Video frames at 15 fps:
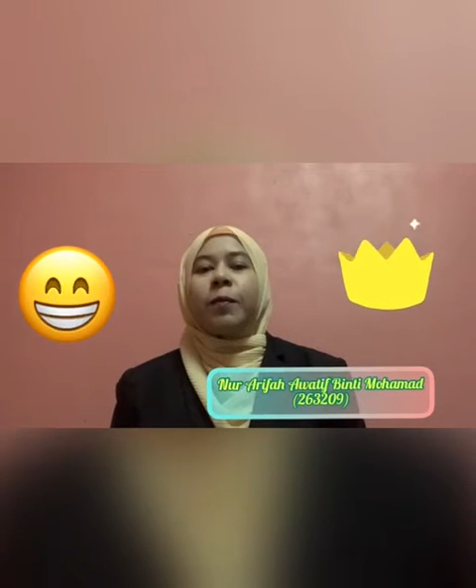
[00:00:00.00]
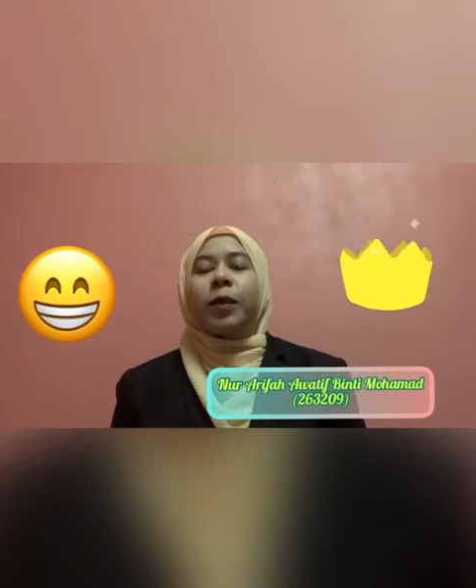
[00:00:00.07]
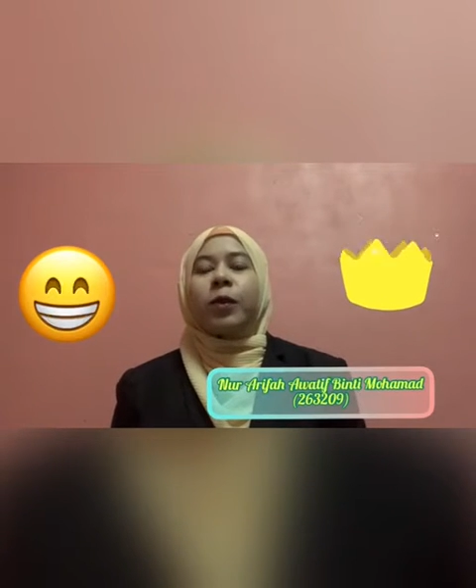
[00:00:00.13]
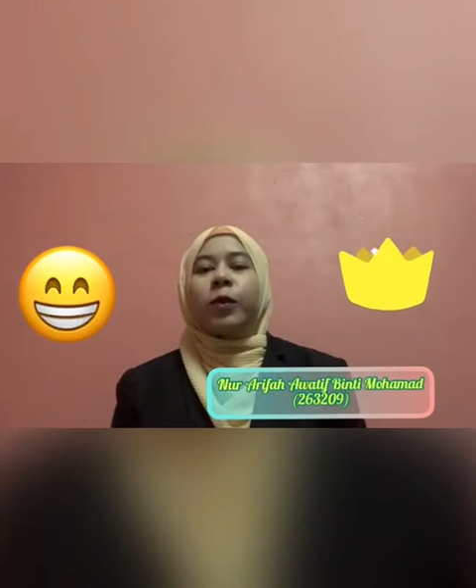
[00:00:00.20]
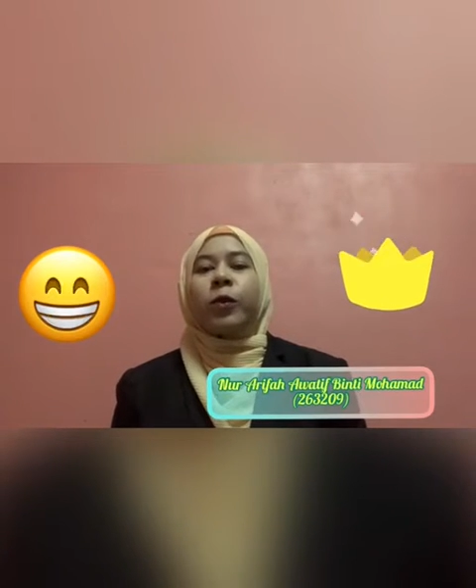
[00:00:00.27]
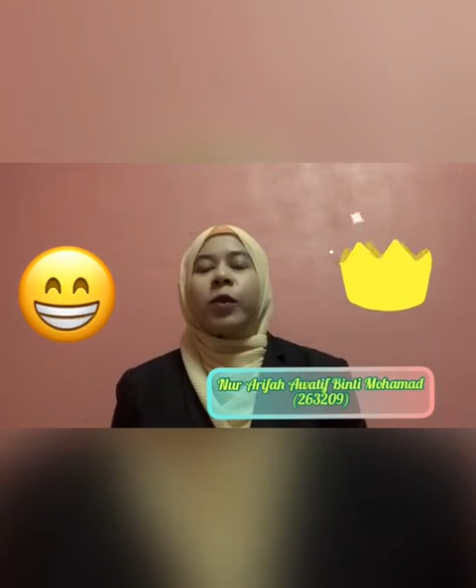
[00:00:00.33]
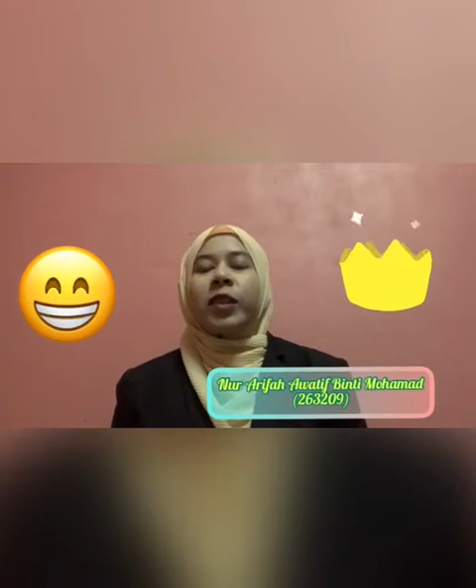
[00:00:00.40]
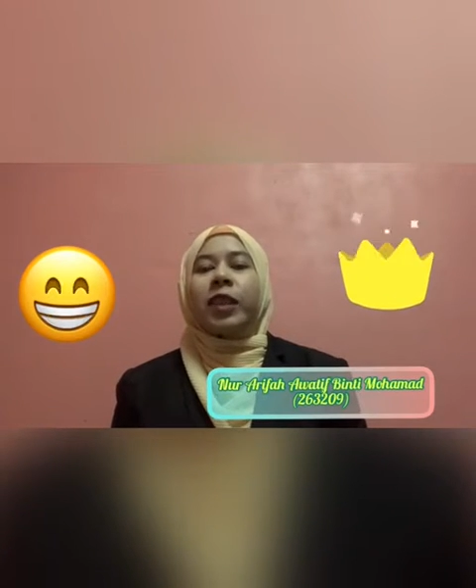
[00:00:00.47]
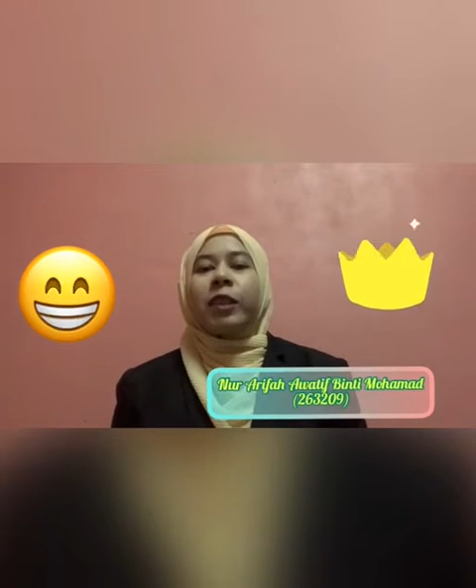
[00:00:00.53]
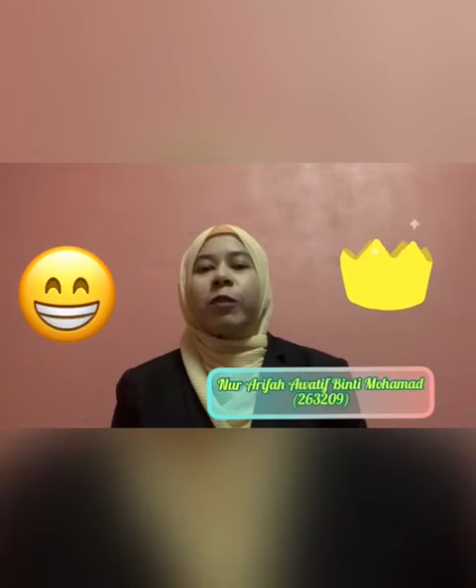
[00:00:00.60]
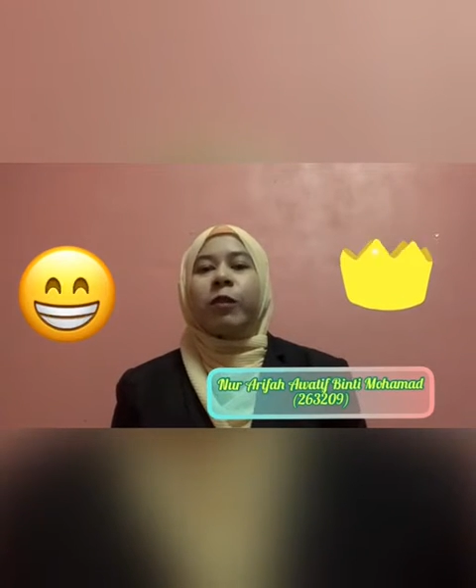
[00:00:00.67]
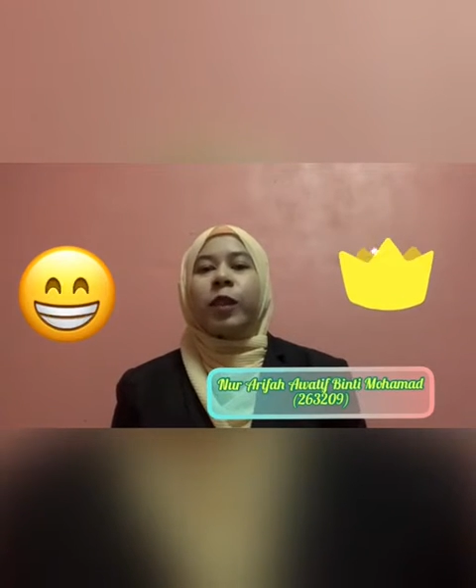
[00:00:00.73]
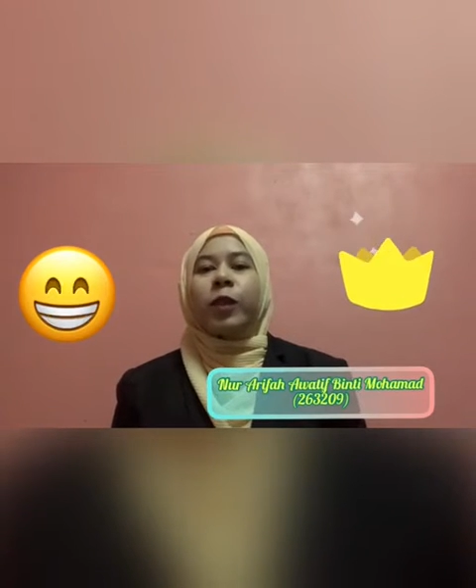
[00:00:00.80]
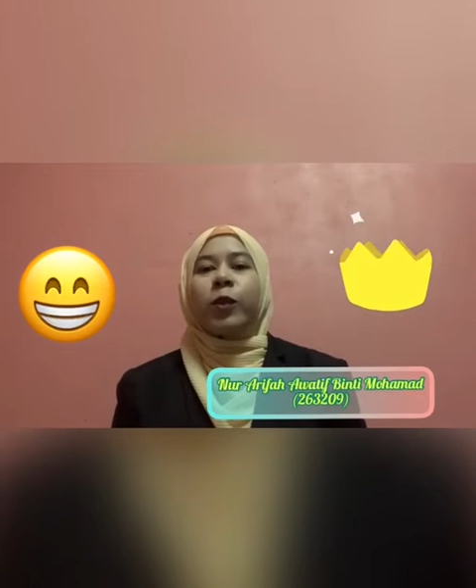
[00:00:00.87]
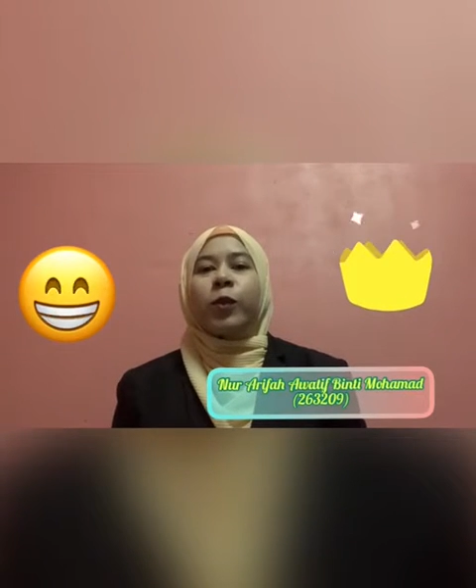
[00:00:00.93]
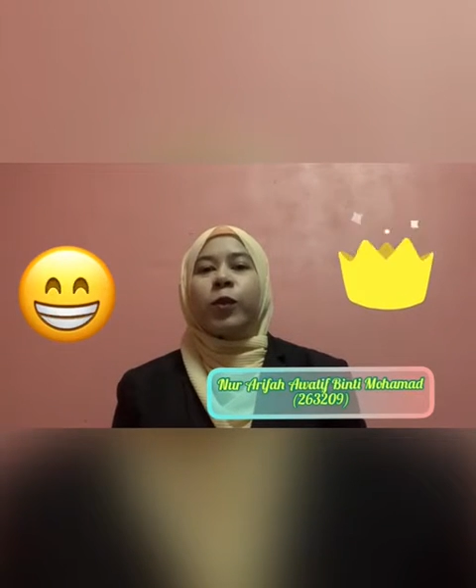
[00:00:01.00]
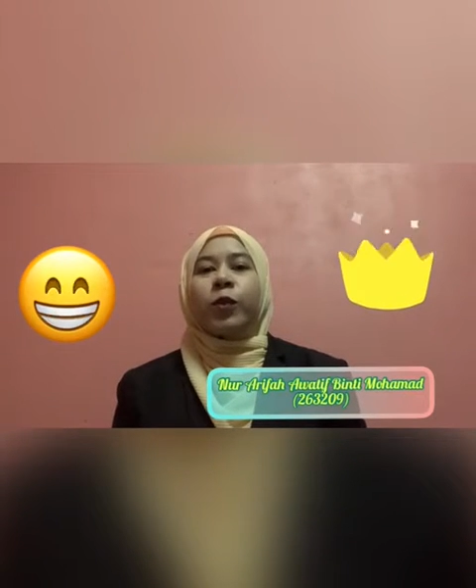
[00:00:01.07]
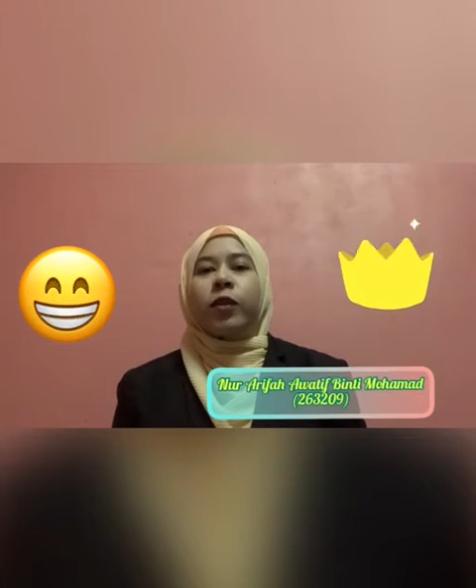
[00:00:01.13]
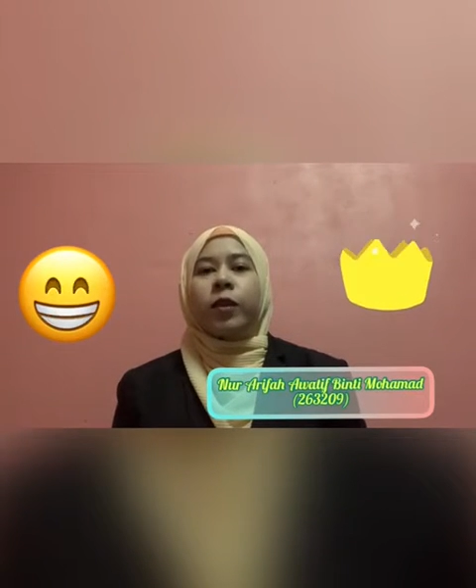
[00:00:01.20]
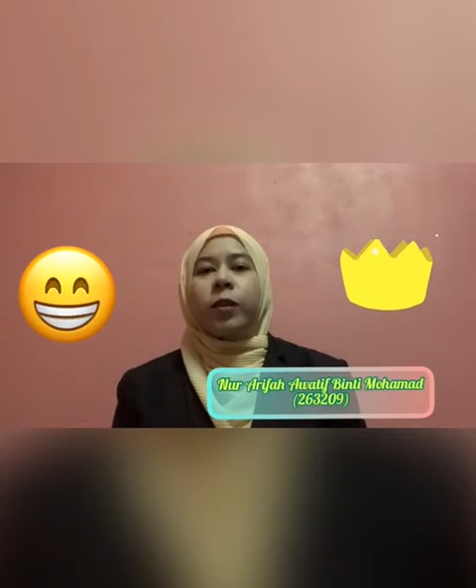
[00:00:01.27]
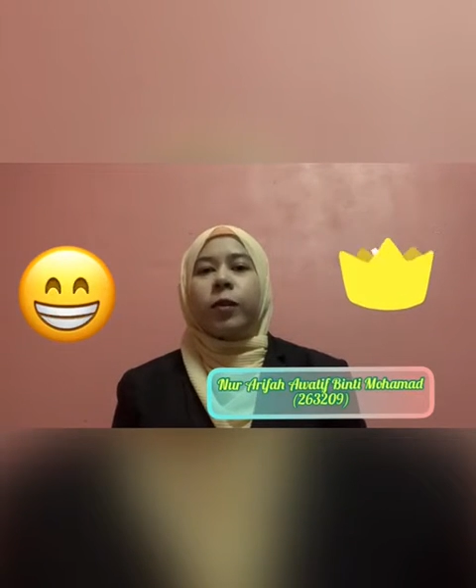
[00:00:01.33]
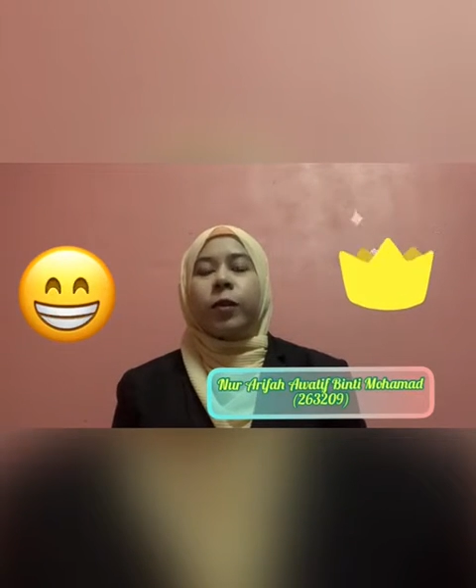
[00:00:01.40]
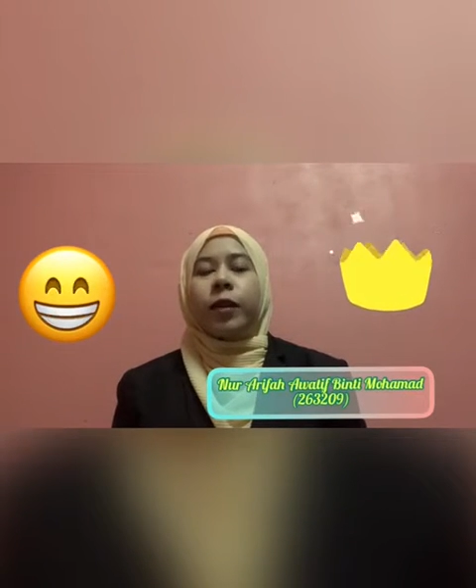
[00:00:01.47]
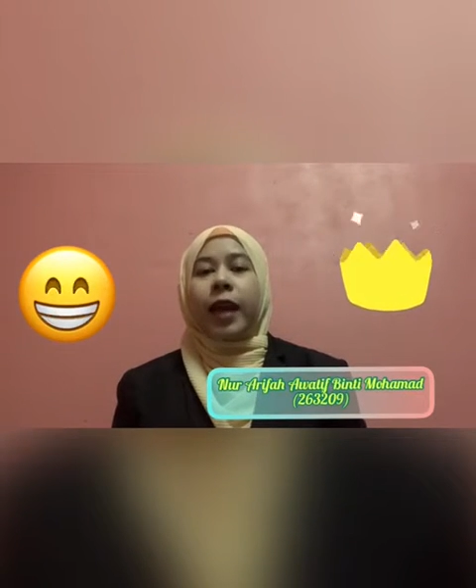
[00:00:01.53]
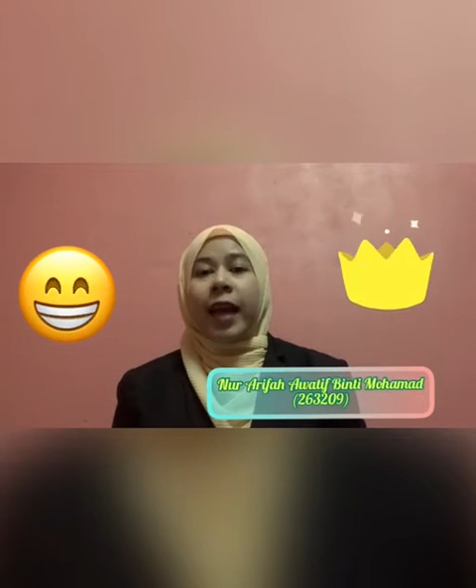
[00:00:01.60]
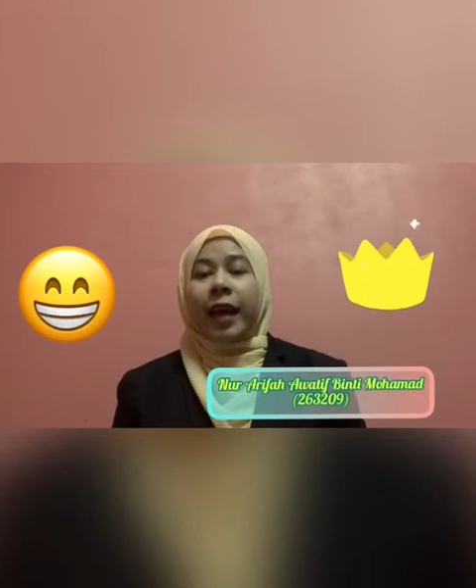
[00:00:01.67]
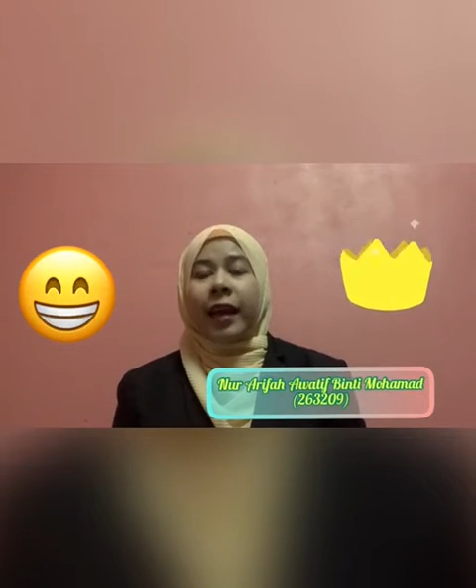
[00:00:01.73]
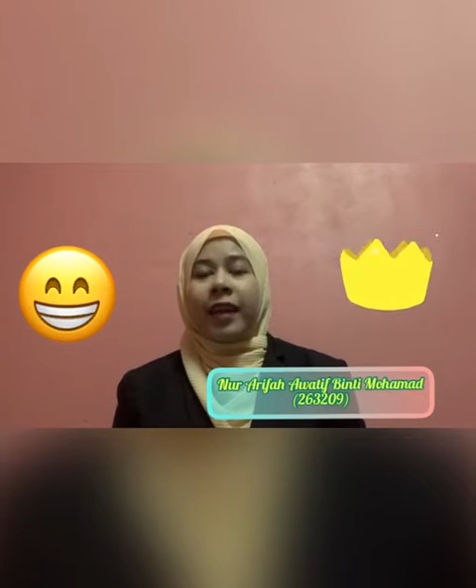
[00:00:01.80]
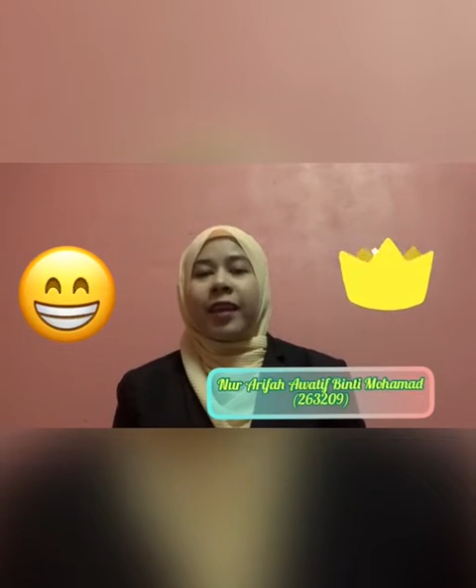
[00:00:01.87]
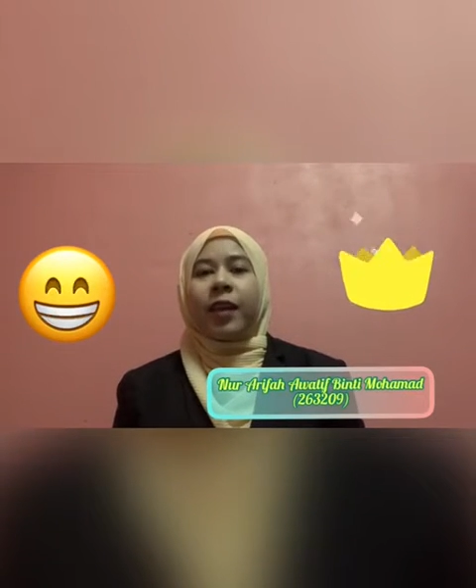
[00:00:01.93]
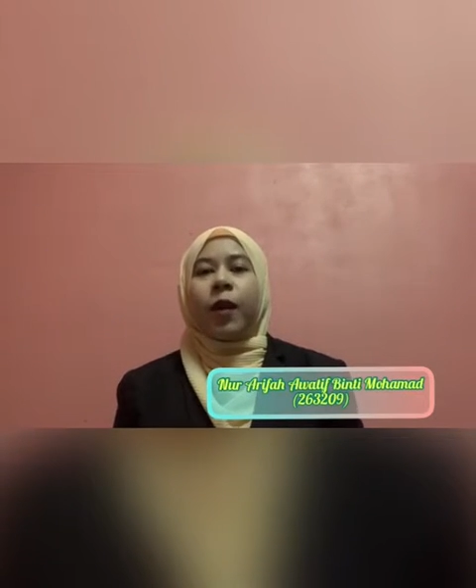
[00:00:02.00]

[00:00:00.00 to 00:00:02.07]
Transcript: 263209.